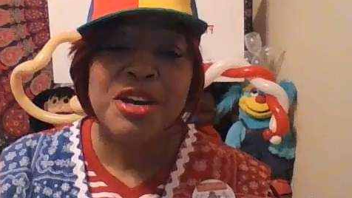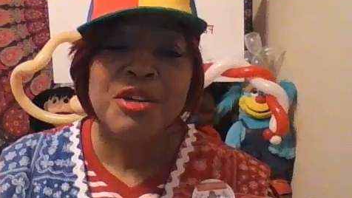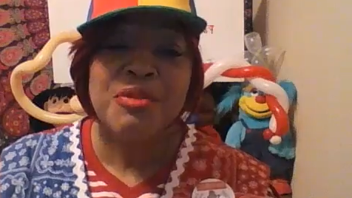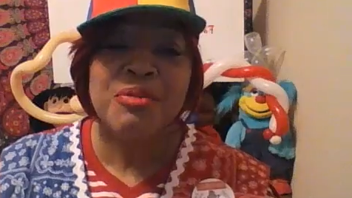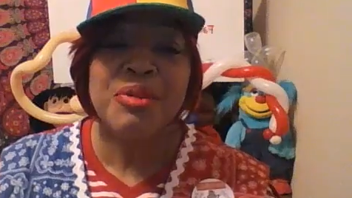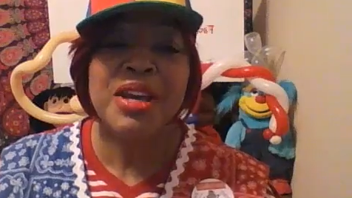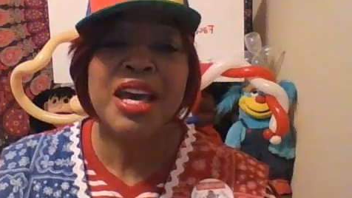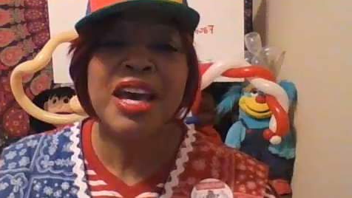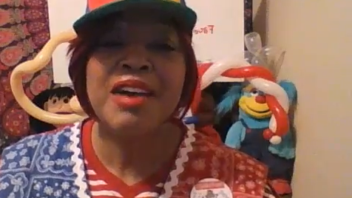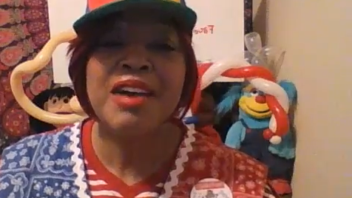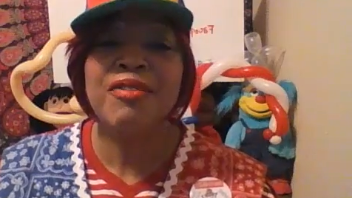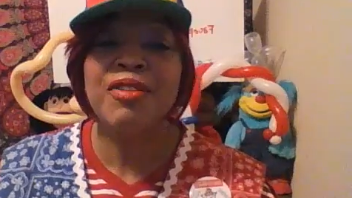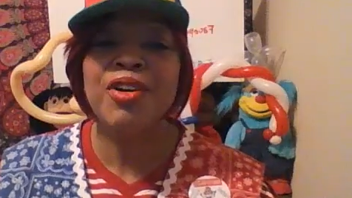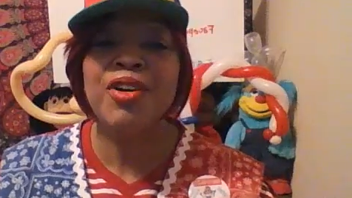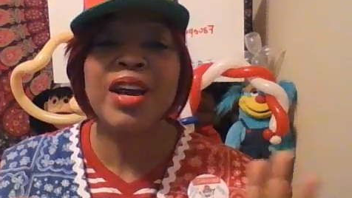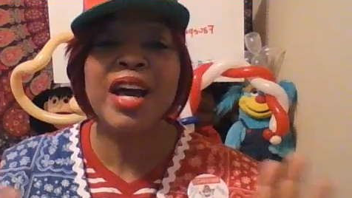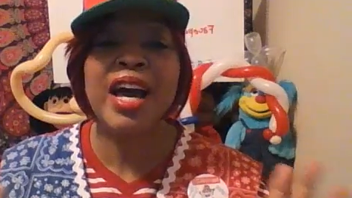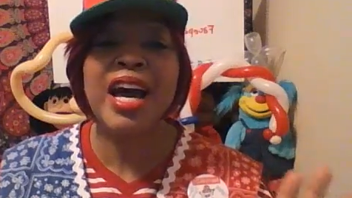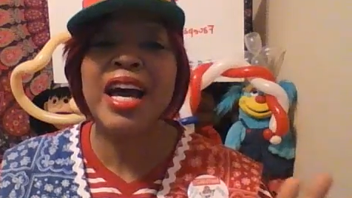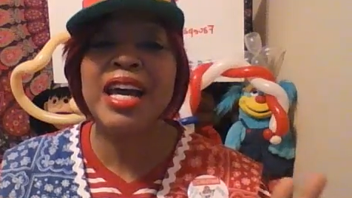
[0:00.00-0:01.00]
we have
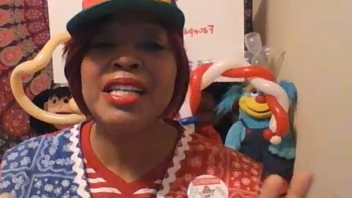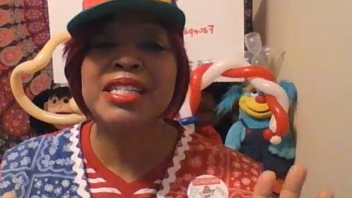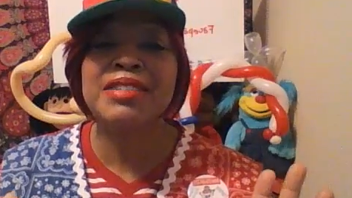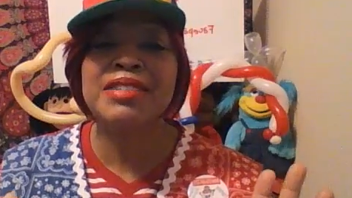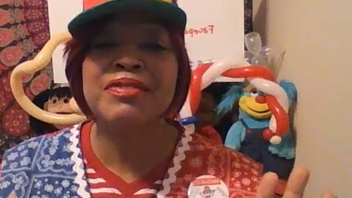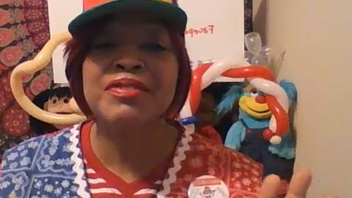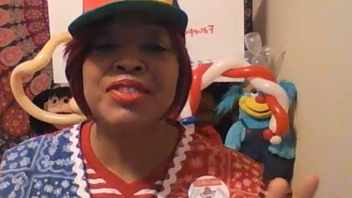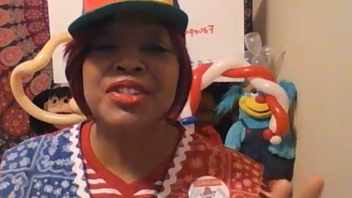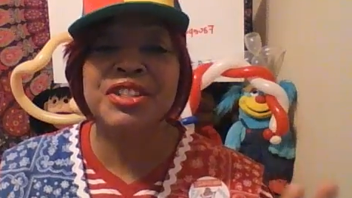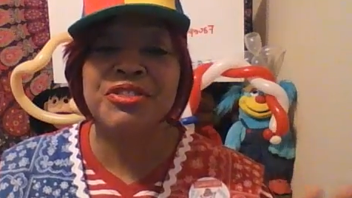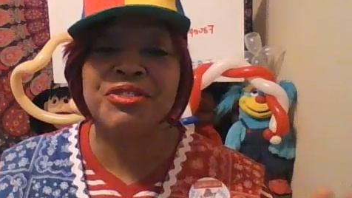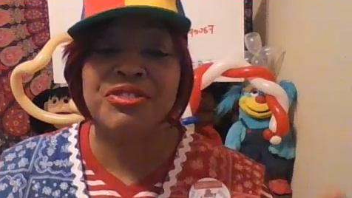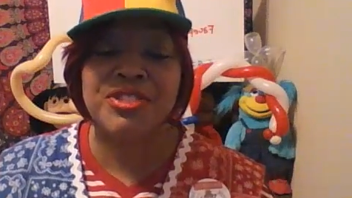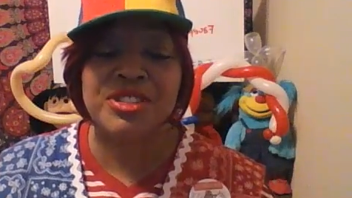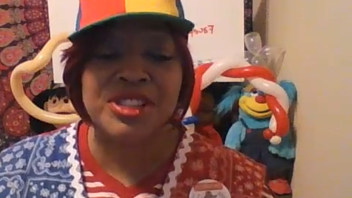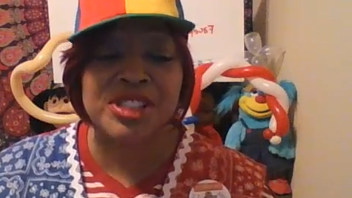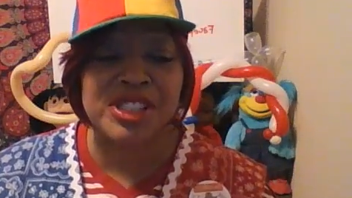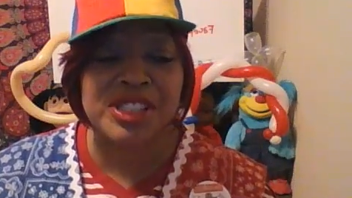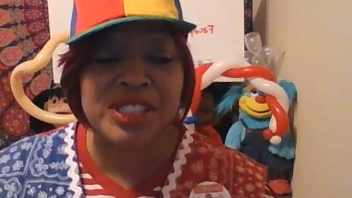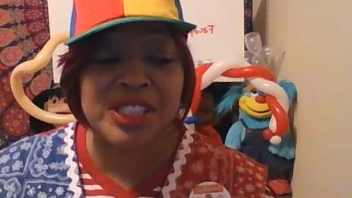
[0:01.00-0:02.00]
all kinds of
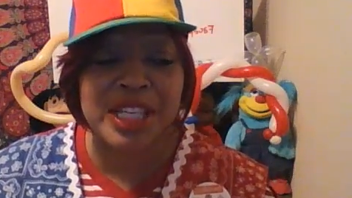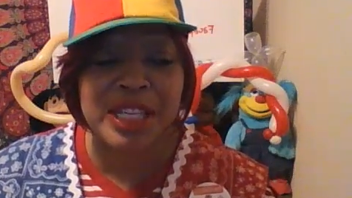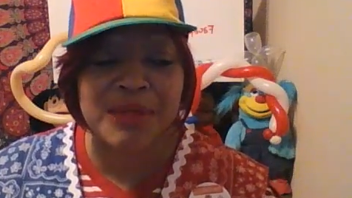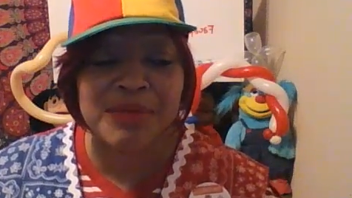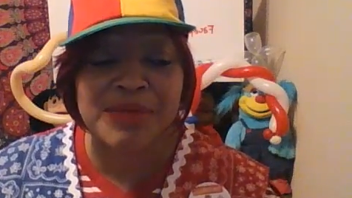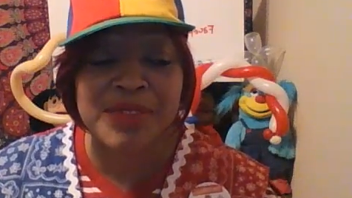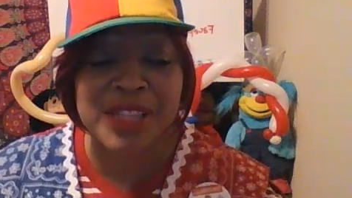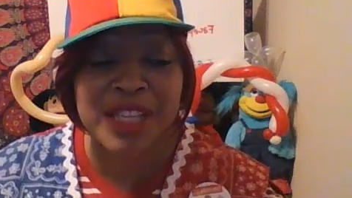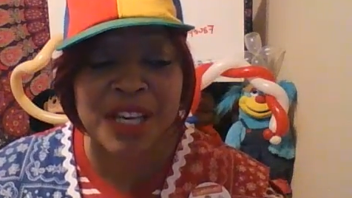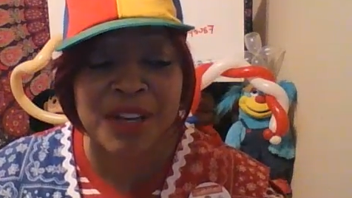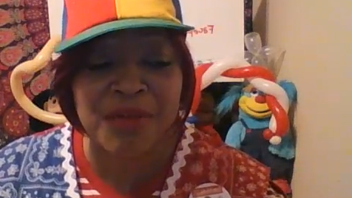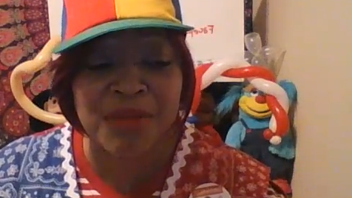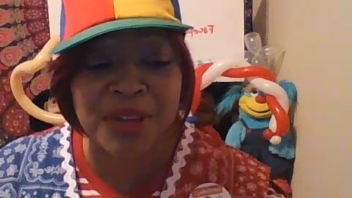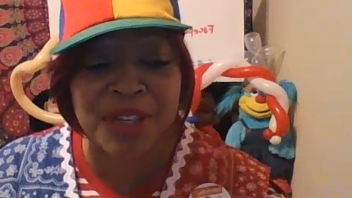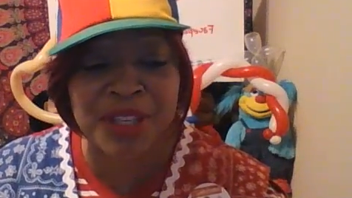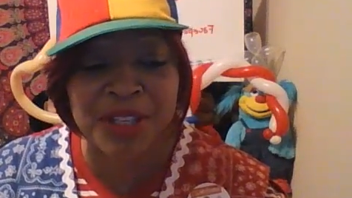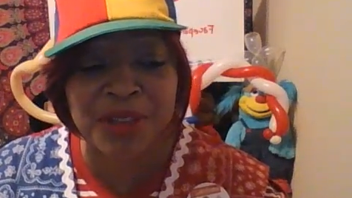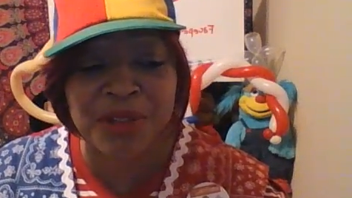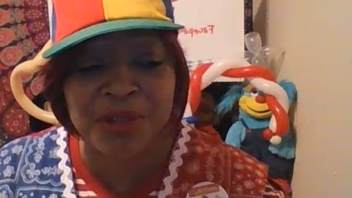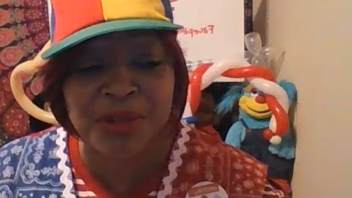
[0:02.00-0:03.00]
different shapes that we
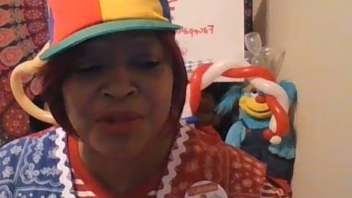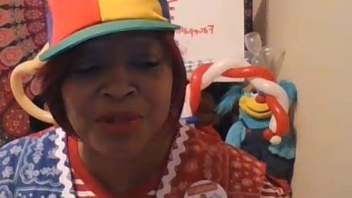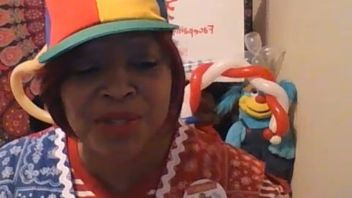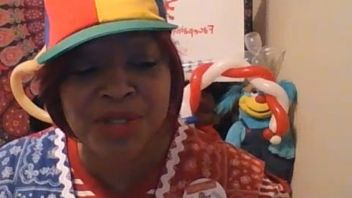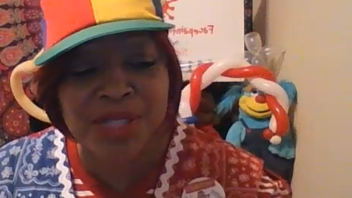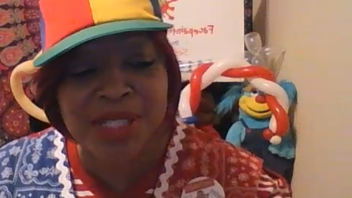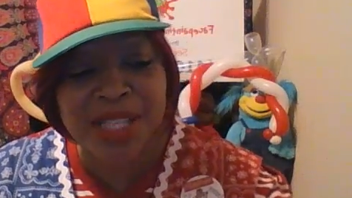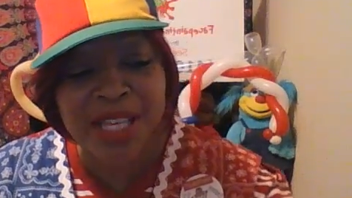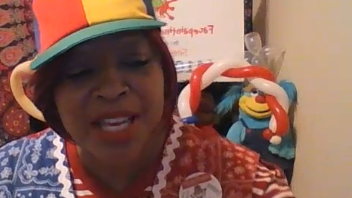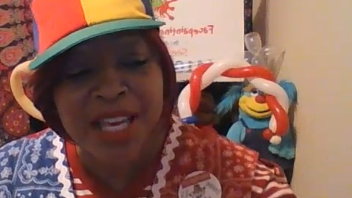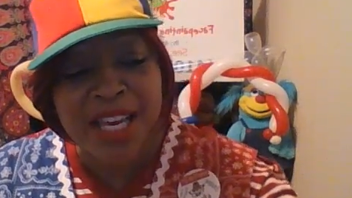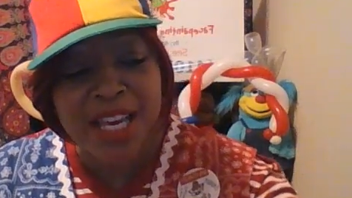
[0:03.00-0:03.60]
use